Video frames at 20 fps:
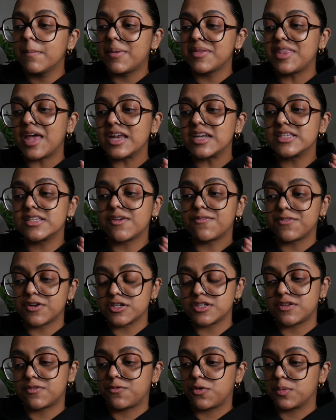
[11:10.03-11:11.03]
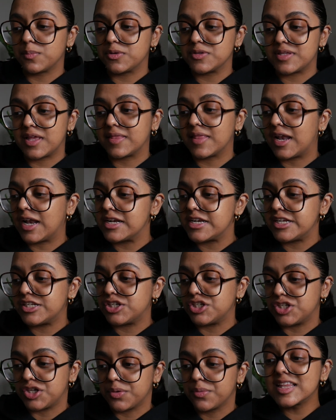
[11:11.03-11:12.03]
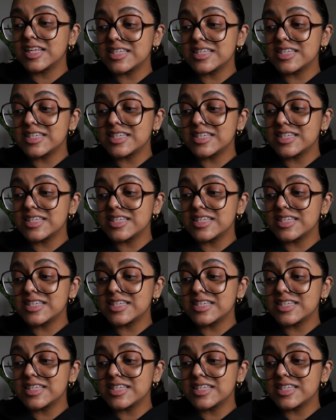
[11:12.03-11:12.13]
But that is the first and foremost thing that I need to do.